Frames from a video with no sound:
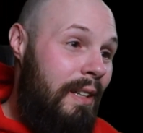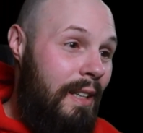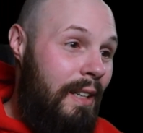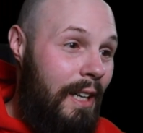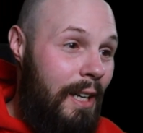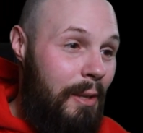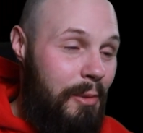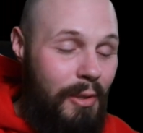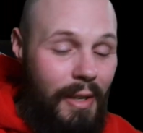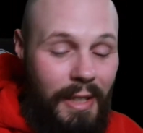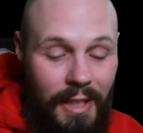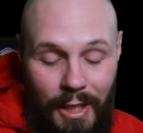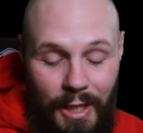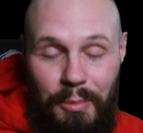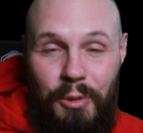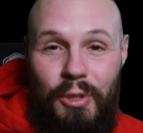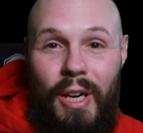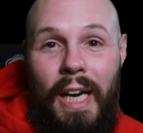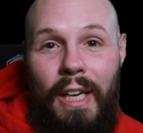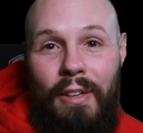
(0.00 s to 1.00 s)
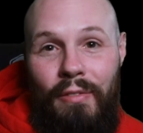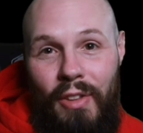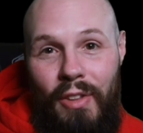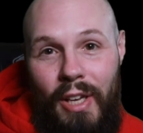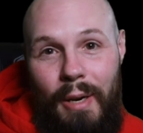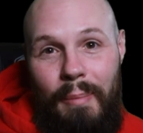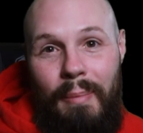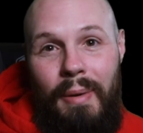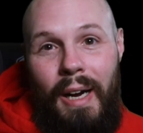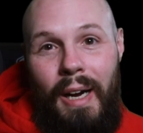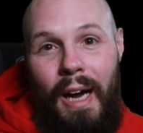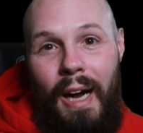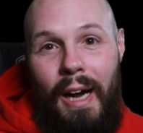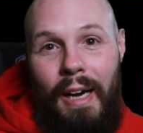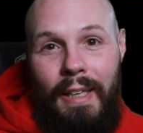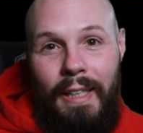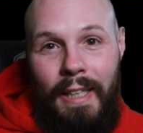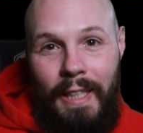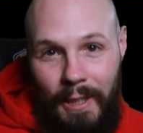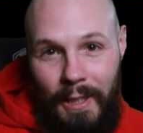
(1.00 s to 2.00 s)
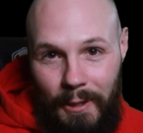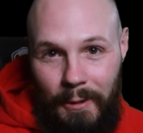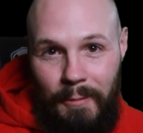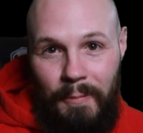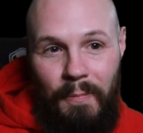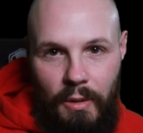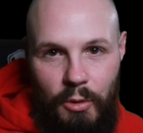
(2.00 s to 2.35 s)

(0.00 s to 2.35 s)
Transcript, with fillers: uh, so I can keep track of them uh, here.